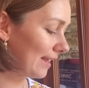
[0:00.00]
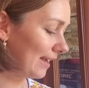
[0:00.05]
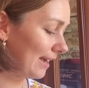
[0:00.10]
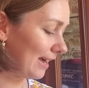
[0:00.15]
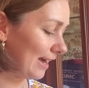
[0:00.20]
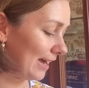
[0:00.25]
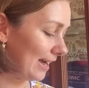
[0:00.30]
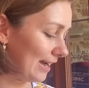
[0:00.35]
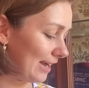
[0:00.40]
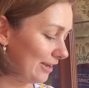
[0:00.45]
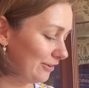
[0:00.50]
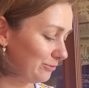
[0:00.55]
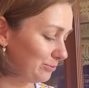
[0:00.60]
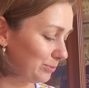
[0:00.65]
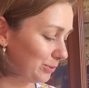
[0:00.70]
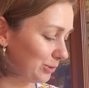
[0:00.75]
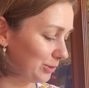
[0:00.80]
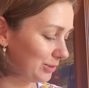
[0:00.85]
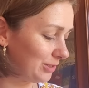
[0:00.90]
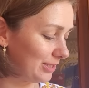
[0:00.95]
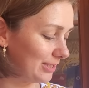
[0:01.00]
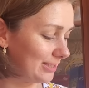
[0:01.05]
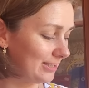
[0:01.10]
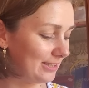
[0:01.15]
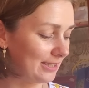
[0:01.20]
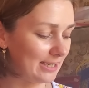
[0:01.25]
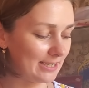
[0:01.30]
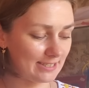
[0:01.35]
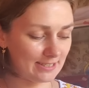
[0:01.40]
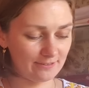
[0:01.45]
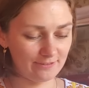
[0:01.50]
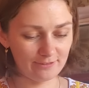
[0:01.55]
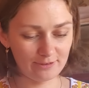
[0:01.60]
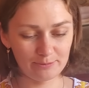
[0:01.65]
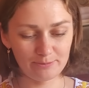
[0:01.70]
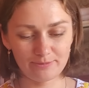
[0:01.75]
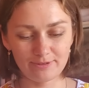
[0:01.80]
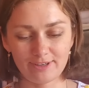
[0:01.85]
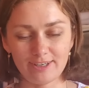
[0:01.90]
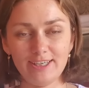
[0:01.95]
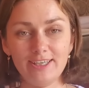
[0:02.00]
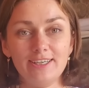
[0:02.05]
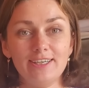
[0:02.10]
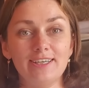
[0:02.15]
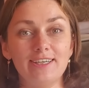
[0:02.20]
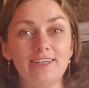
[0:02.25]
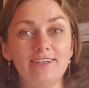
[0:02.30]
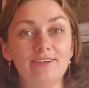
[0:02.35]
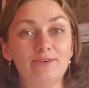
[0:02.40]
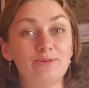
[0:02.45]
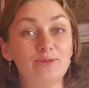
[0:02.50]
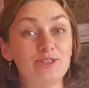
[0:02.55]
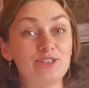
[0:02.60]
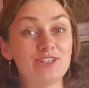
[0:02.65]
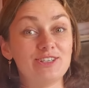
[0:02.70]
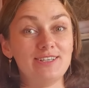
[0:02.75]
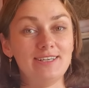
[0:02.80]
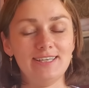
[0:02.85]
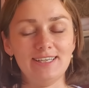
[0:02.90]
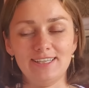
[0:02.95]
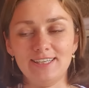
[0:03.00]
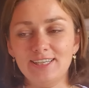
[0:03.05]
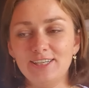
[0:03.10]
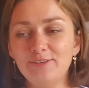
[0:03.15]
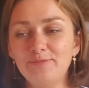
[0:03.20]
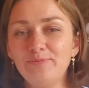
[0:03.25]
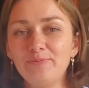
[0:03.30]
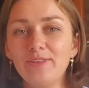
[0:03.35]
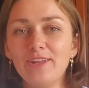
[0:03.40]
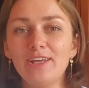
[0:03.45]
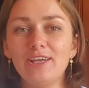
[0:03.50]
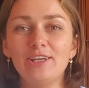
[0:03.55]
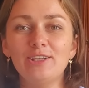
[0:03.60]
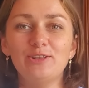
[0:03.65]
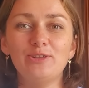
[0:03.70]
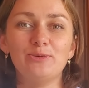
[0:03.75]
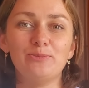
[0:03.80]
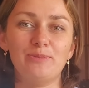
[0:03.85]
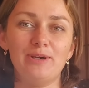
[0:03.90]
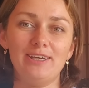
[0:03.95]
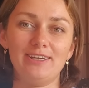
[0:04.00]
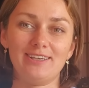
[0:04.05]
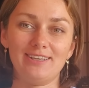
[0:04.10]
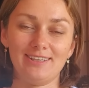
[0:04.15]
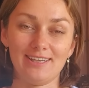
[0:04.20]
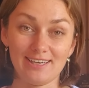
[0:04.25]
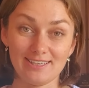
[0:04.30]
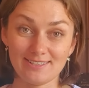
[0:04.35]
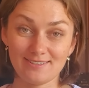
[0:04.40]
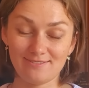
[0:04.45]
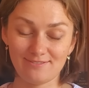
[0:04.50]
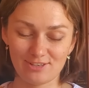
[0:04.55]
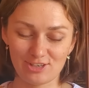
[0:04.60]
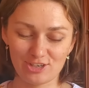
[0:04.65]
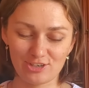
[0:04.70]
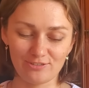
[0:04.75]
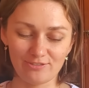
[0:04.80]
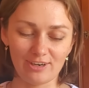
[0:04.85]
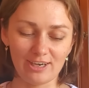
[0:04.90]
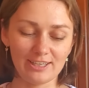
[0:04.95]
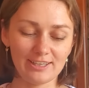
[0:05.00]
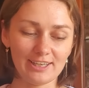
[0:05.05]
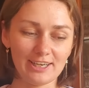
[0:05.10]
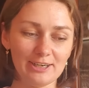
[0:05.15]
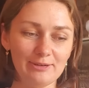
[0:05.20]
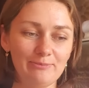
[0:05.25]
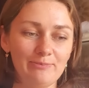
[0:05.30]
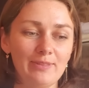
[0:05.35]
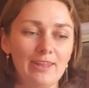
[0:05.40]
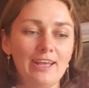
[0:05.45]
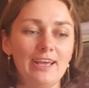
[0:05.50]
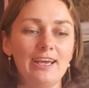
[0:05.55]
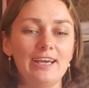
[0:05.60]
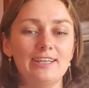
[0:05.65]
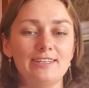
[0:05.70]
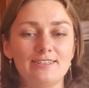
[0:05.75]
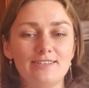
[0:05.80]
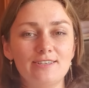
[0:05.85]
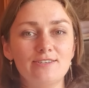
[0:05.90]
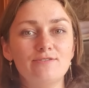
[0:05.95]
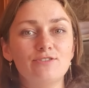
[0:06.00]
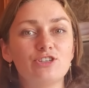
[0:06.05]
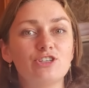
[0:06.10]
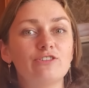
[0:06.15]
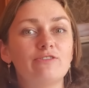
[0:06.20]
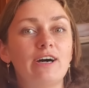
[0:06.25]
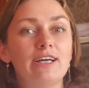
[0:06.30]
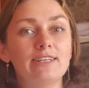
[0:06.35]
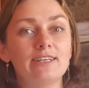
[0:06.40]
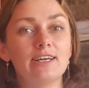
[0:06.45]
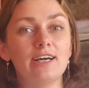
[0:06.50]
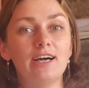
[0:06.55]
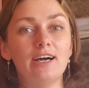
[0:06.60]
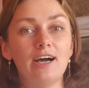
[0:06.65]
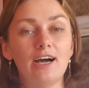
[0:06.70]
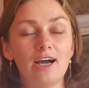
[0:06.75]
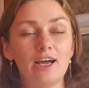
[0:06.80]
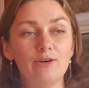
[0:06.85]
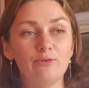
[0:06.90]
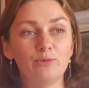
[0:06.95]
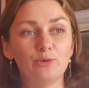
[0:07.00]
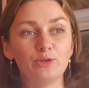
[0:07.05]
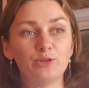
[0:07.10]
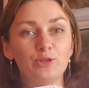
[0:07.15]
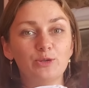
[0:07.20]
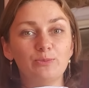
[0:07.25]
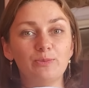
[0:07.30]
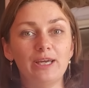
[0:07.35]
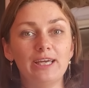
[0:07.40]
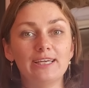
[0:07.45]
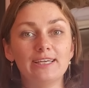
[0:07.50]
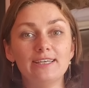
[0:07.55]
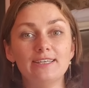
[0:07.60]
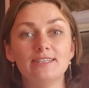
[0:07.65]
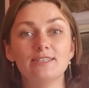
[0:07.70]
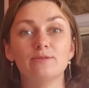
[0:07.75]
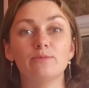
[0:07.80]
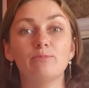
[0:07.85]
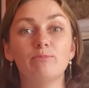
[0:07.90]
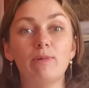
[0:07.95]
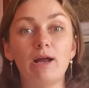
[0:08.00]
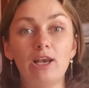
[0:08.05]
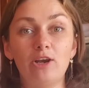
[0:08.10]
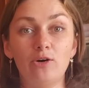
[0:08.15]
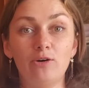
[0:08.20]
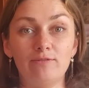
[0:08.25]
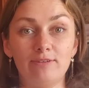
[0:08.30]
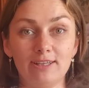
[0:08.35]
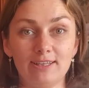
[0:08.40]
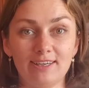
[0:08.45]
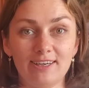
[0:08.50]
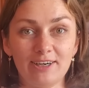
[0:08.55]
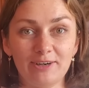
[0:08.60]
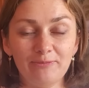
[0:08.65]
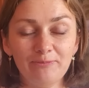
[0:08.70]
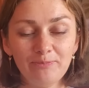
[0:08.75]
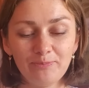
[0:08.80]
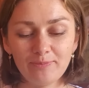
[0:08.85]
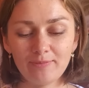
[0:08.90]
I bought another fabric, which is linen, to make another Vyshyvanka. And this Vyshyvanka I want to make is Malyovanka.